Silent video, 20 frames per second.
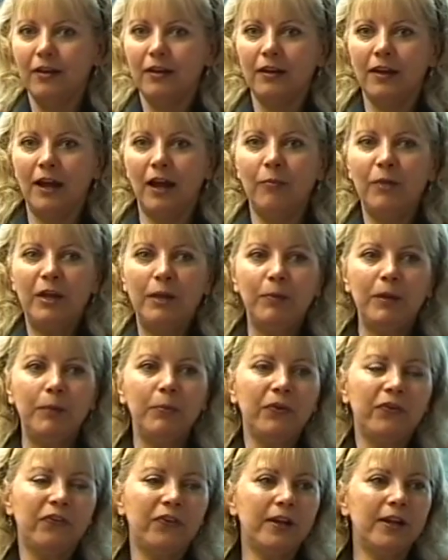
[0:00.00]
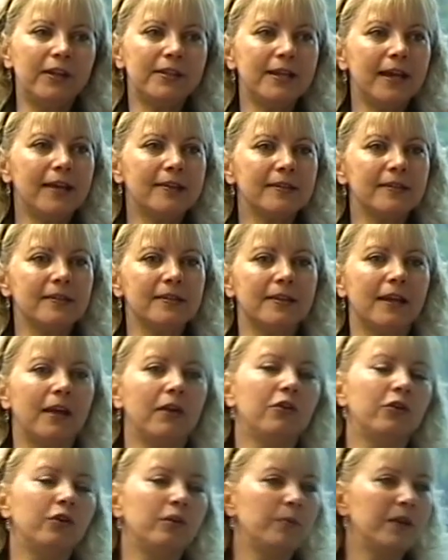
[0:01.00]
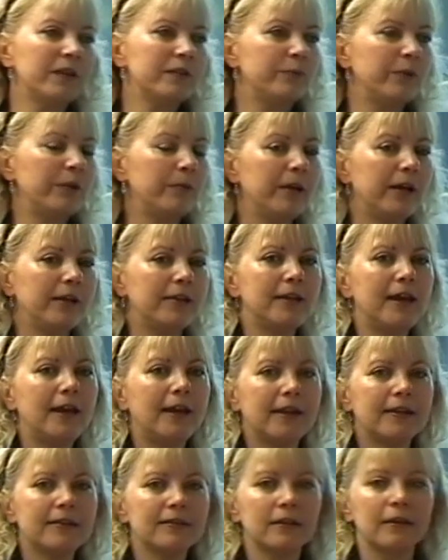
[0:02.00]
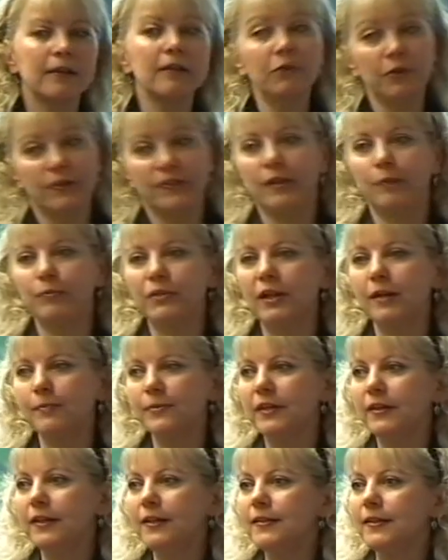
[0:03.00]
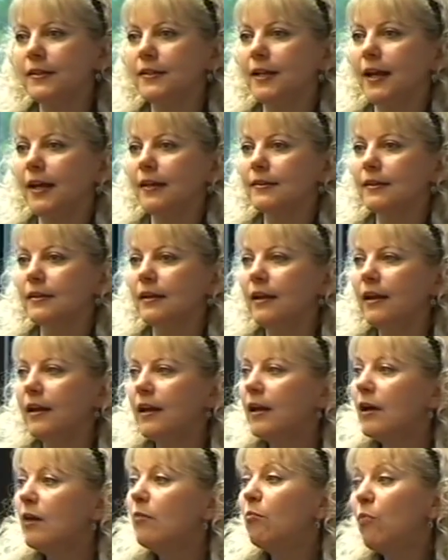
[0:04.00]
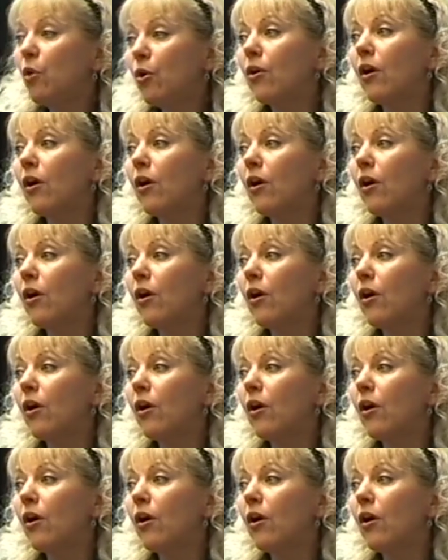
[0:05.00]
How many people sit at desks and say, oh, it must be my desk? Well, sometimes it is a desk. More